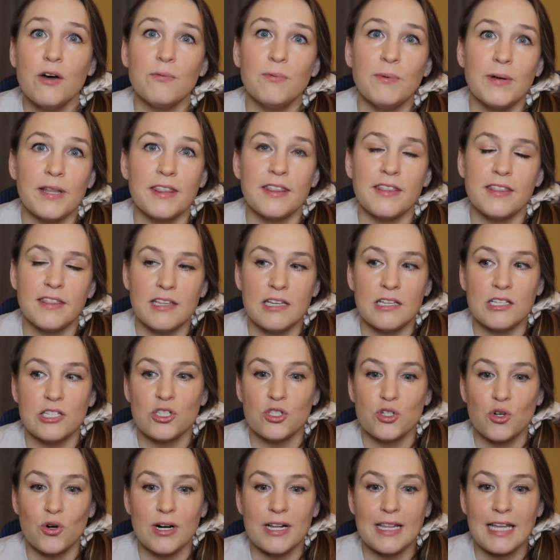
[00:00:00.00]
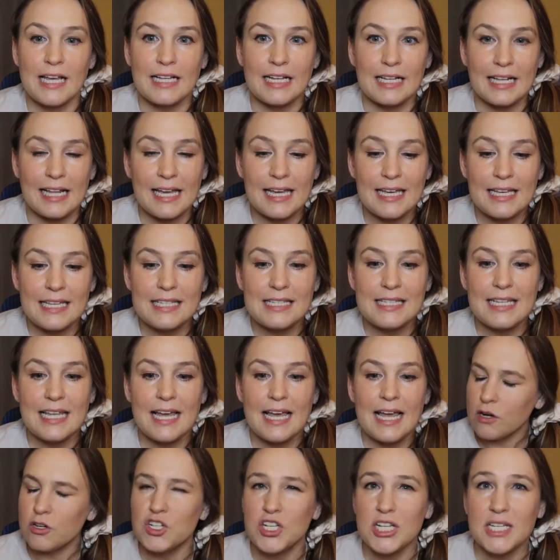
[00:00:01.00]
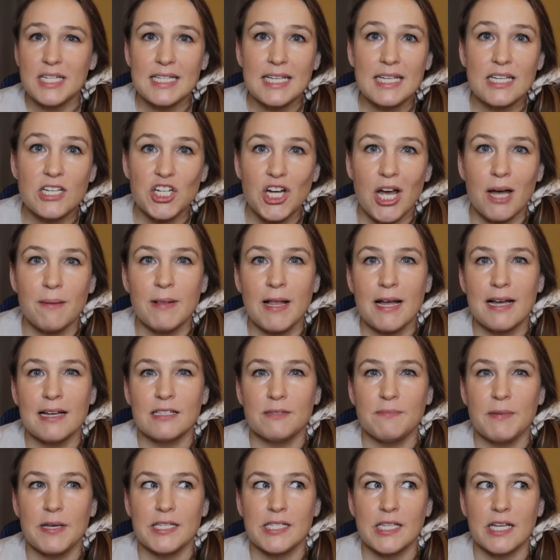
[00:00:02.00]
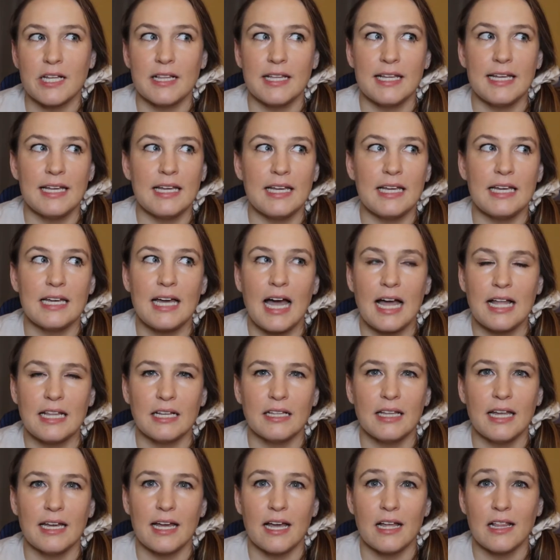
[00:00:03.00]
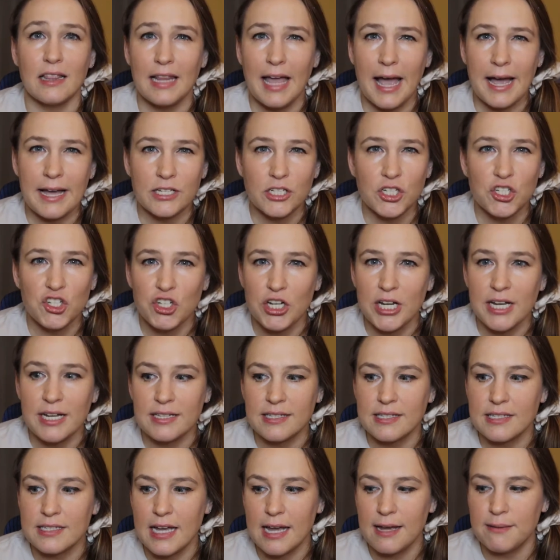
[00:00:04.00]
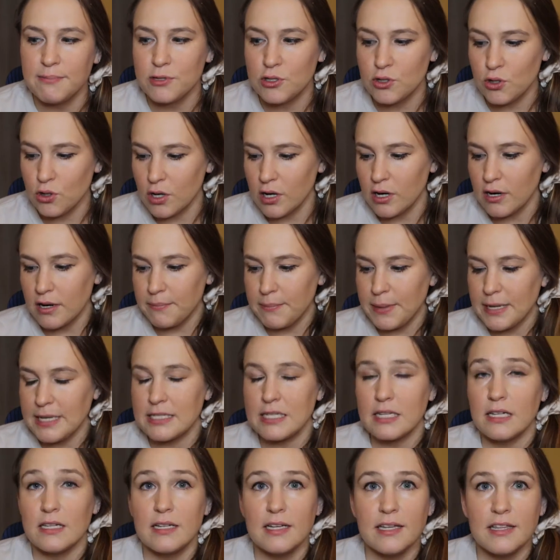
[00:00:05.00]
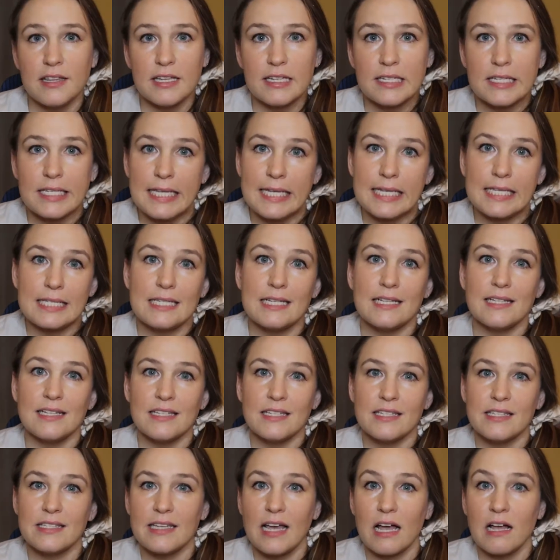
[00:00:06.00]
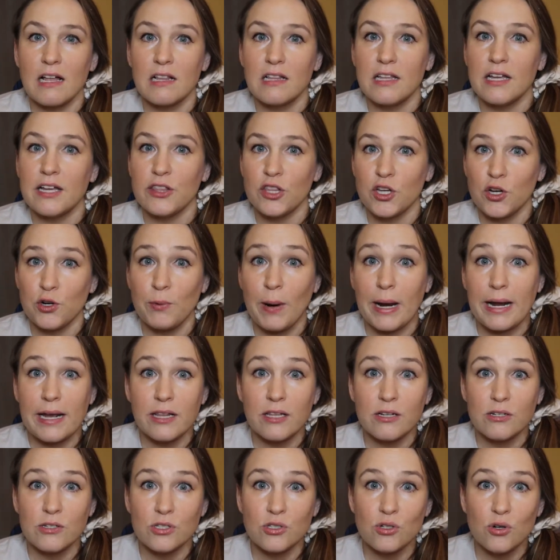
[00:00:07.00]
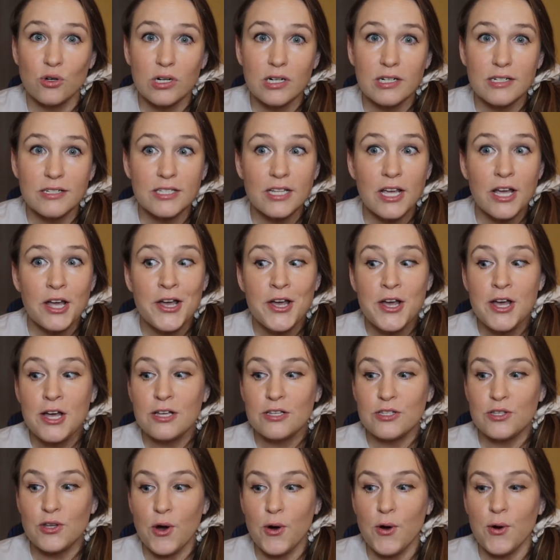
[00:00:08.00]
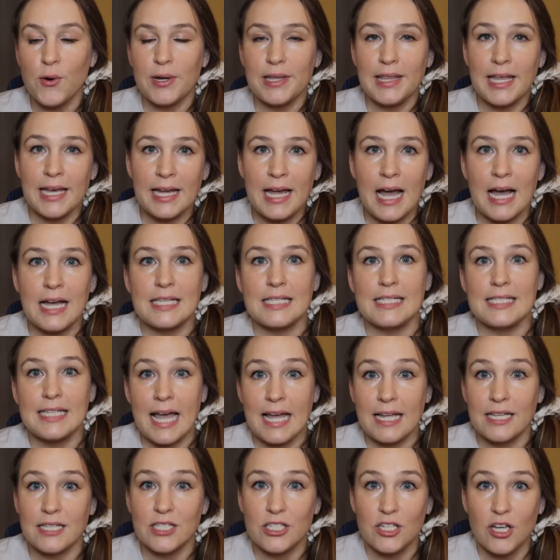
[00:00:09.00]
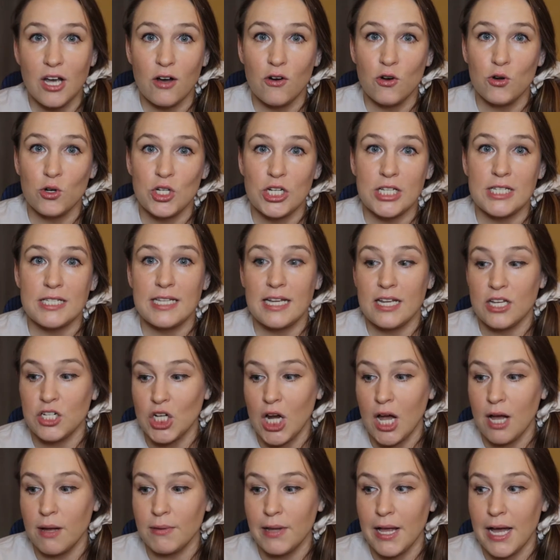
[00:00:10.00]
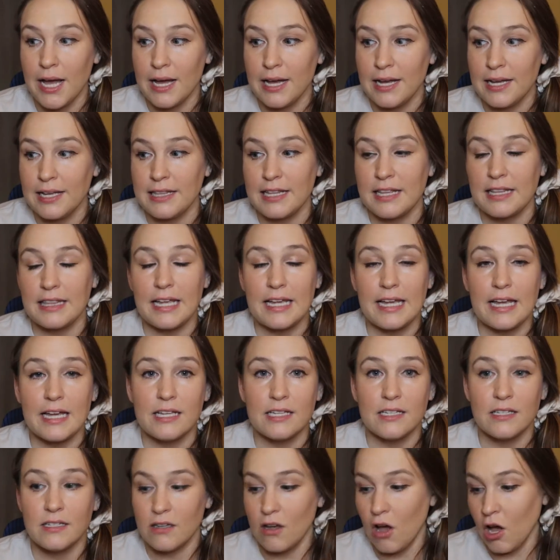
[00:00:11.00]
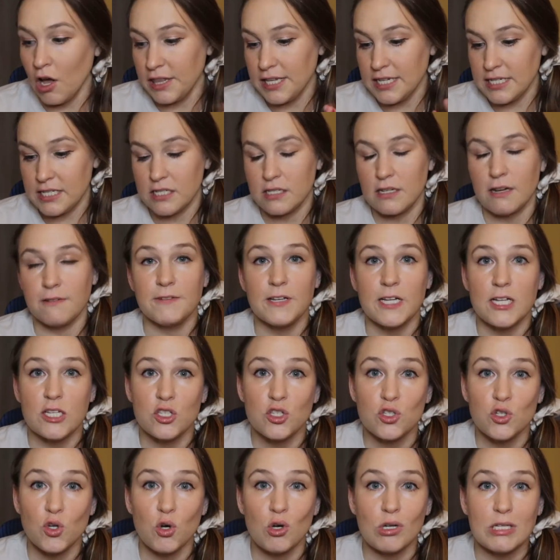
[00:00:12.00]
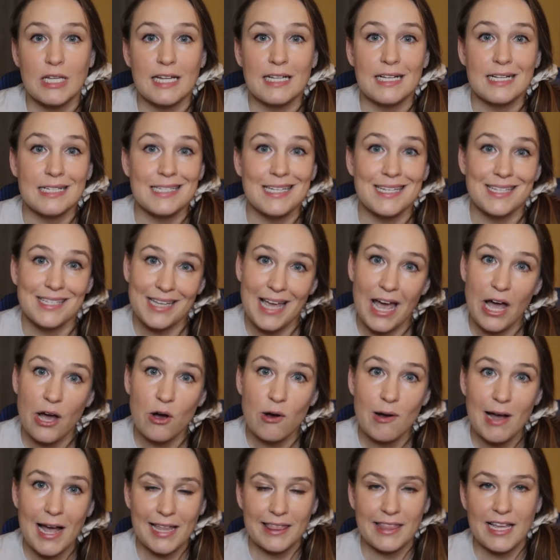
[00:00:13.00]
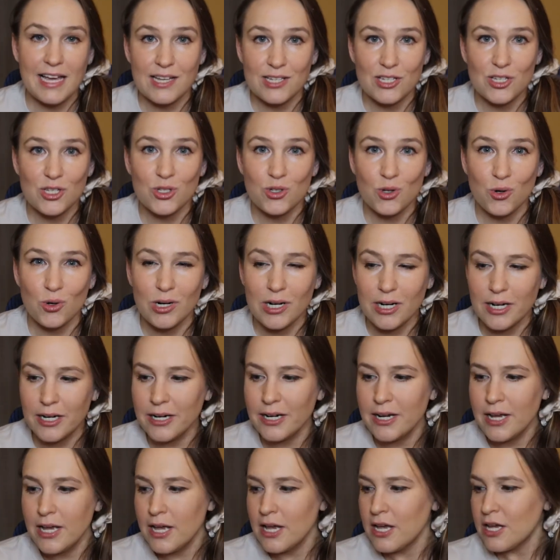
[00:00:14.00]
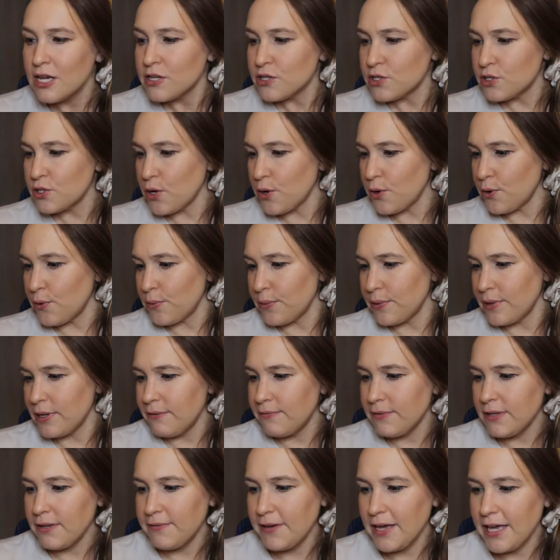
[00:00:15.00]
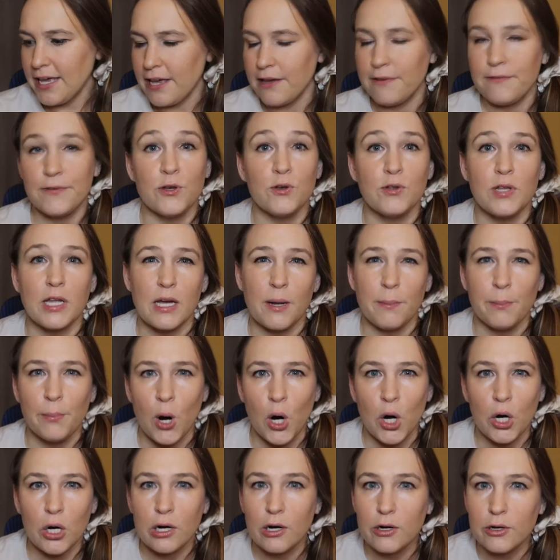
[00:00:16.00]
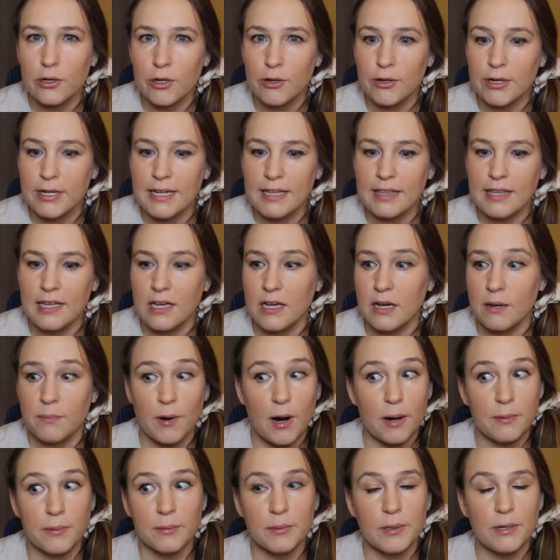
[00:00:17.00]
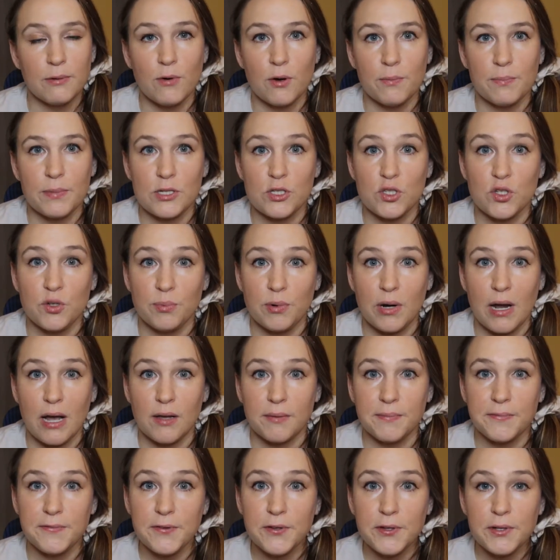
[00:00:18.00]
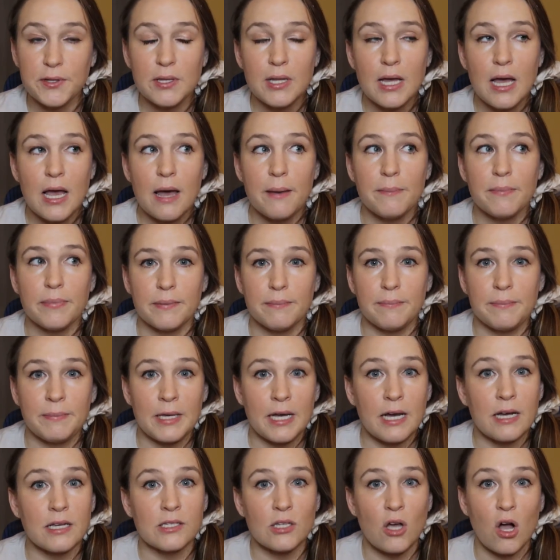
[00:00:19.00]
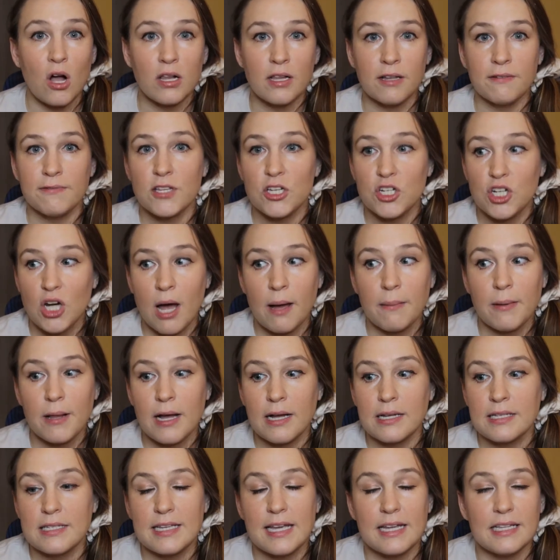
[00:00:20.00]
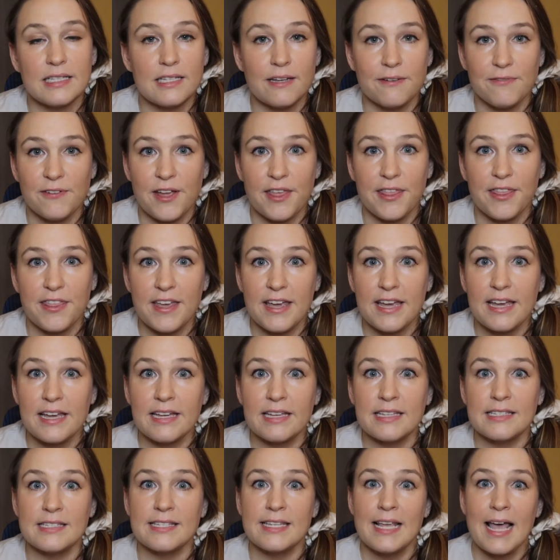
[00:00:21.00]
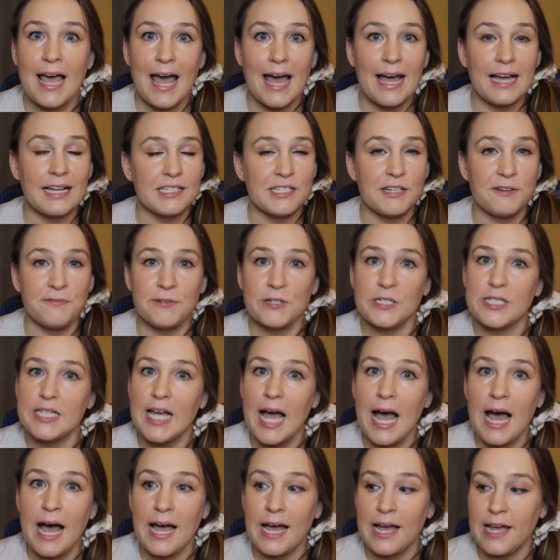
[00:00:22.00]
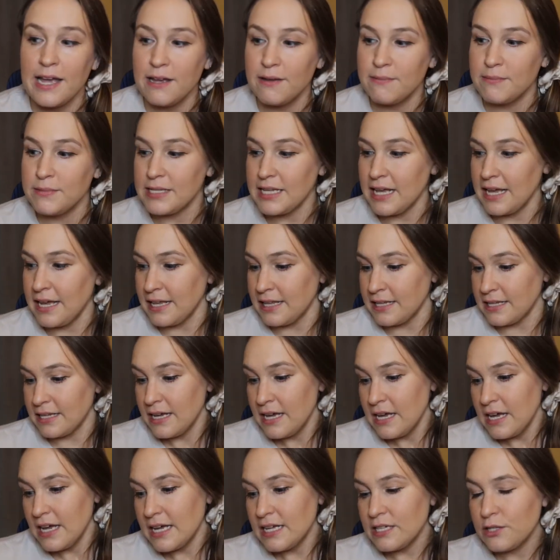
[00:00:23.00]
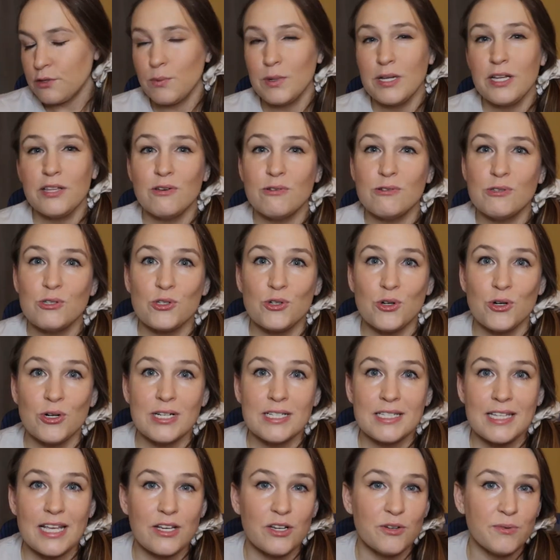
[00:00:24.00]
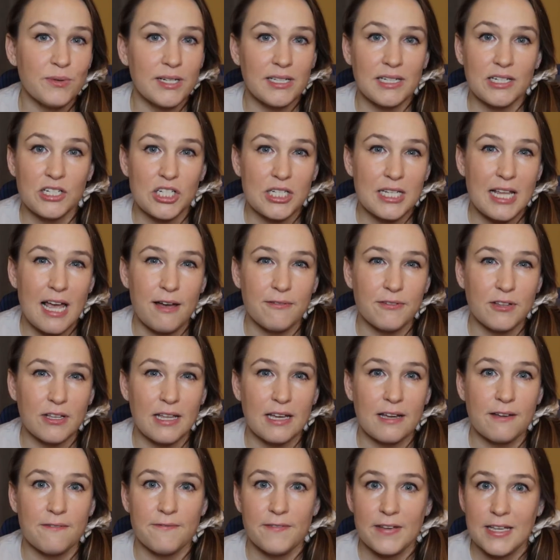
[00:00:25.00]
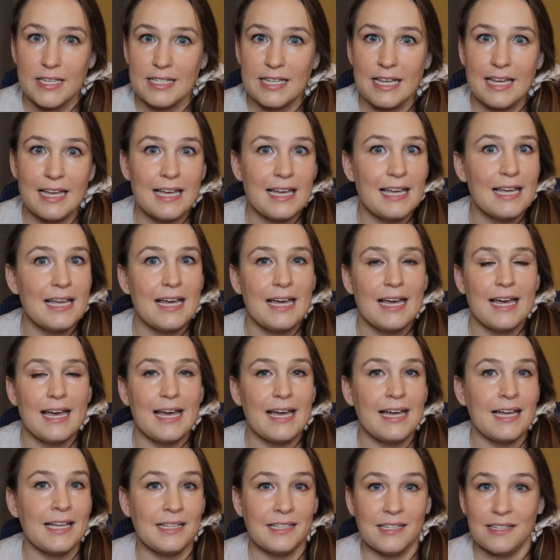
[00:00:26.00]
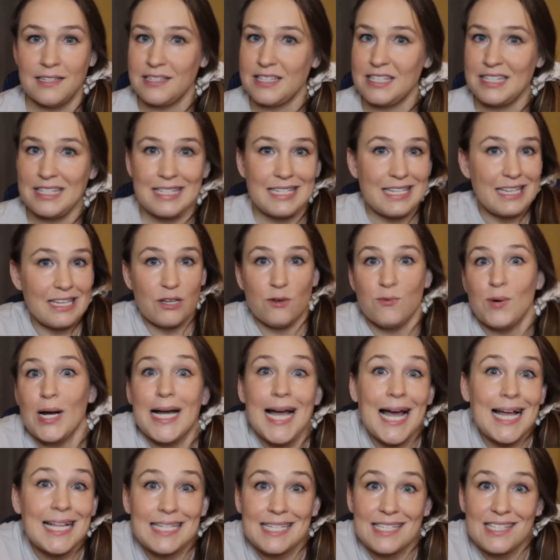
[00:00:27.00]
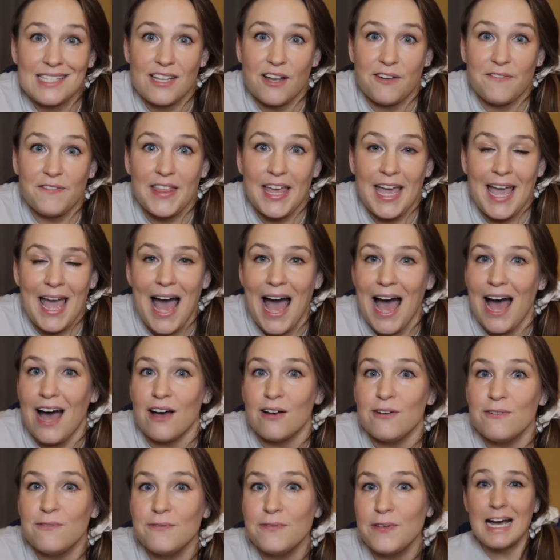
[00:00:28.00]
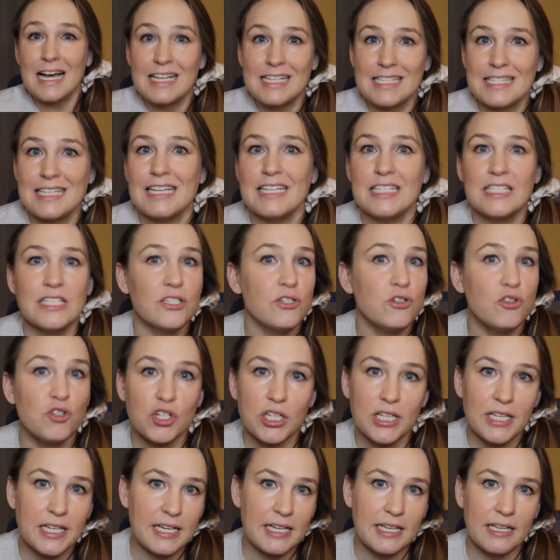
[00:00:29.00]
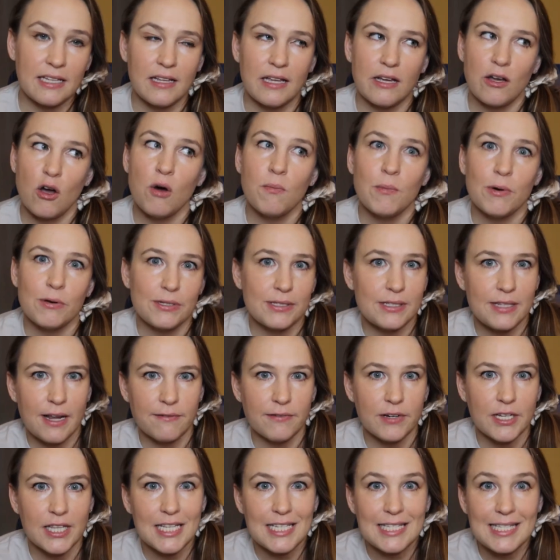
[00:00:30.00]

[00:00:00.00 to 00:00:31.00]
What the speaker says: with the store that it is, Ocean State Jobla is basically kind of like a last chance type store. Basically, these things didn't sell in their regular stores, so they got sent to Ocean State Jobla, and then all this stuff gets sold at a discount at that store. So even if I give you like a barcode or anything, it probably won't be super helpful, because all of the job lots get different things at different times, and it's one of those stores that you really just have to like visit and see what kind of stuff they have, because it's usually like almost never the